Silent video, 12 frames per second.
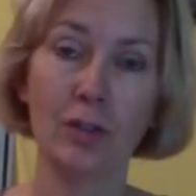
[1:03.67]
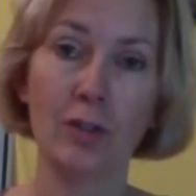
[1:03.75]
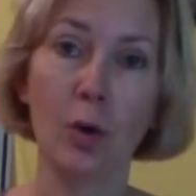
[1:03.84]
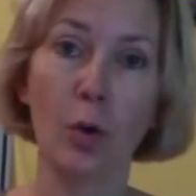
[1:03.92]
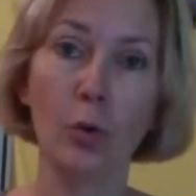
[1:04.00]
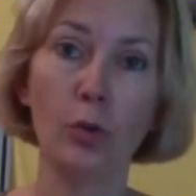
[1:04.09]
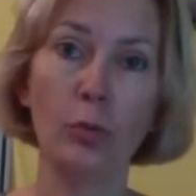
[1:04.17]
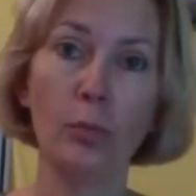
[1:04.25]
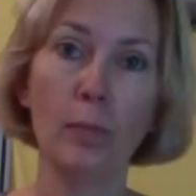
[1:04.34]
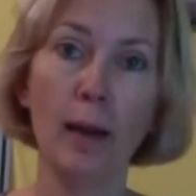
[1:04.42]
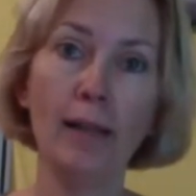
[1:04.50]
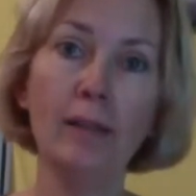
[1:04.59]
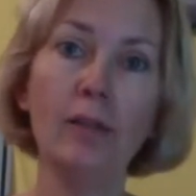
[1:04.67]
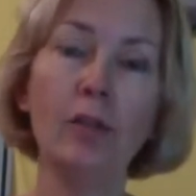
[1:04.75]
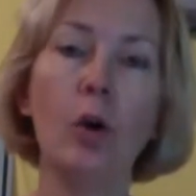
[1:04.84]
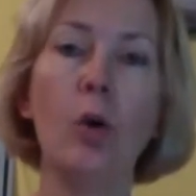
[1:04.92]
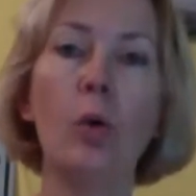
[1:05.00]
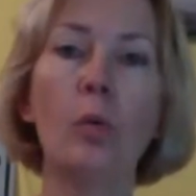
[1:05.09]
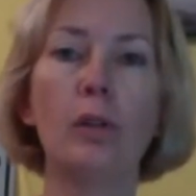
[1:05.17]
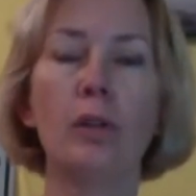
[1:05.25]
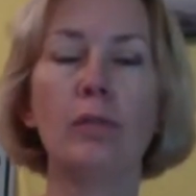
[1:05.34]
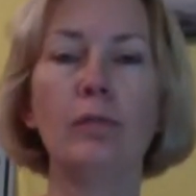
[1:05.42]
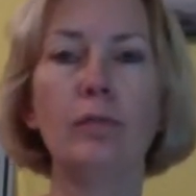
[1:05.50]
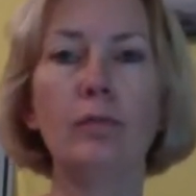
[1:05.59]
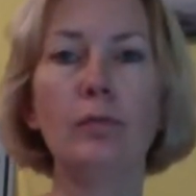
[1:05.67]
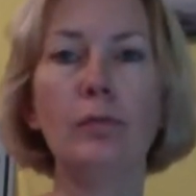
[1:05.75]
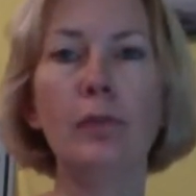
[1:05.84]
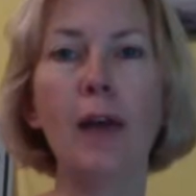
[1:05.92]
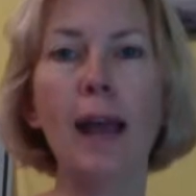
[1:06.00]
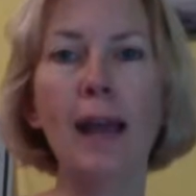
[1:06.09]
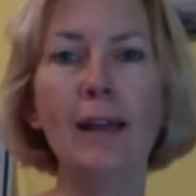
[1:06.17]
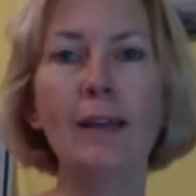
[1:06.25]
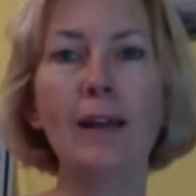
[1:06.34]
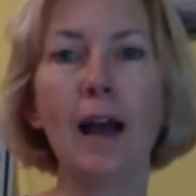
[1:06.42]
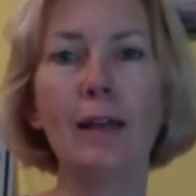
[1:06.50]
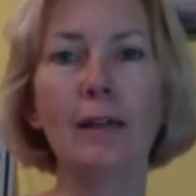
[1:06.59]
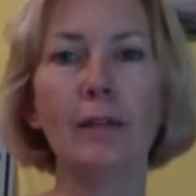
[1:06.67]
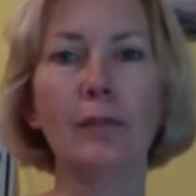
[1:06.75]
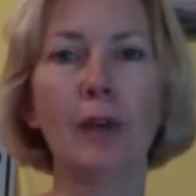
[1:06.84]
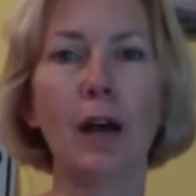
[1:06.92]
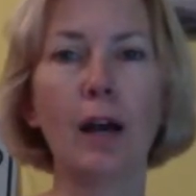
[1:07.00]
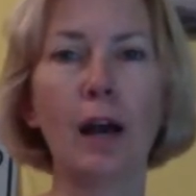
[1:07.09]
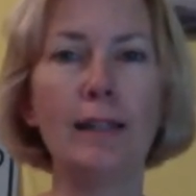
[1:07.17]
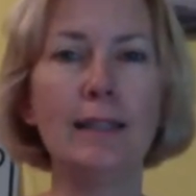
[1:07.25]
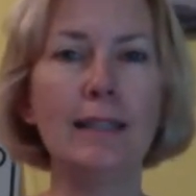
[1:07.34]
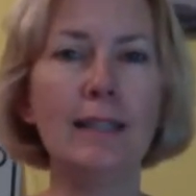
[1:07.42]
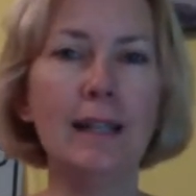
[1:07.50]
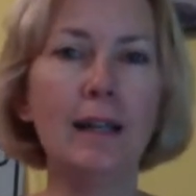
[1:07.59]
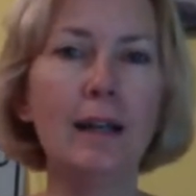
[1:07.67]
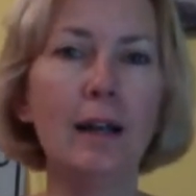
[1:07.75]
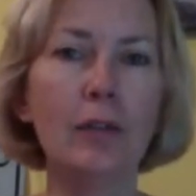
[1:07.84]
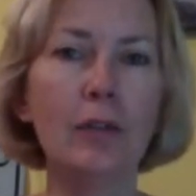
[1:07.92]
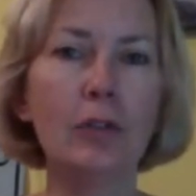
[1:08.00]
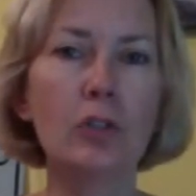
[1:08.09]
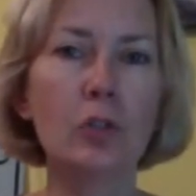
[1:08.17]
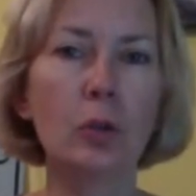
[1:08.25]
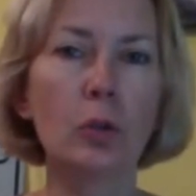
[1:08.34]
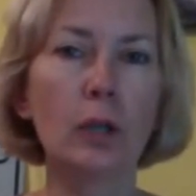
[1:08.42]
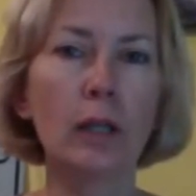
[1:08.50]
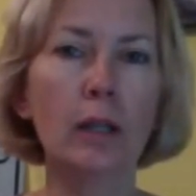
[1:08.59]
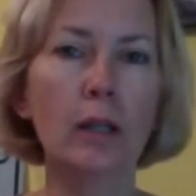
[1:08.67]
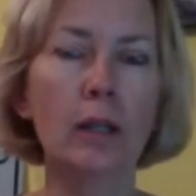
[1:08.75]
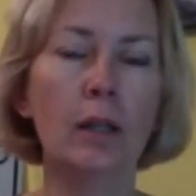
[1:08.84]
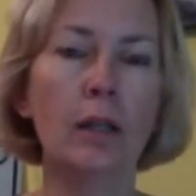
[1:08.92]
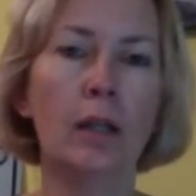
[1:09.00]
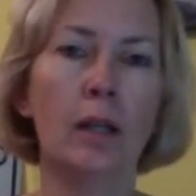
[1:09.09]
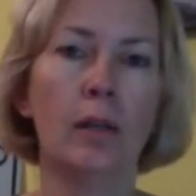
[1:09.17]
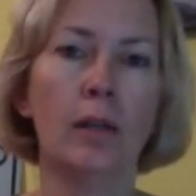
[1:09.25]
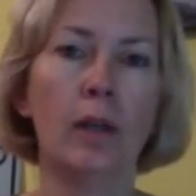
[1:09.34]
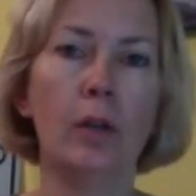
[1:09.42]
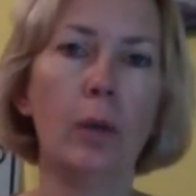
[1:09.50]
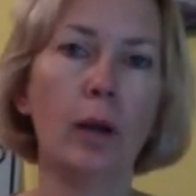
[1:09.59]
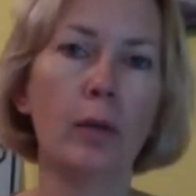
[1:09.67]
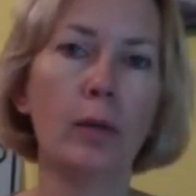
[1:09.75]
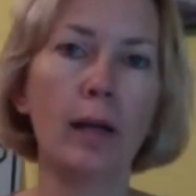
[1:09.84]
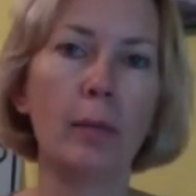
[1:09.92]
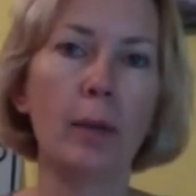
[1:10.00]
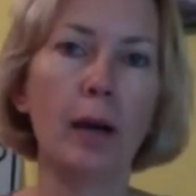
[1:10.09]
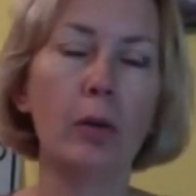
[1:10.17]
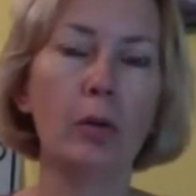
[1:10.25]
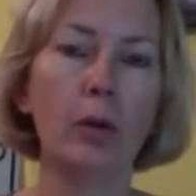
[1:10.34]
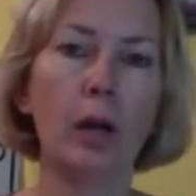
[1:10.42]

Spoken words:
So you might know the vague kind of idea of a story that you want to write about.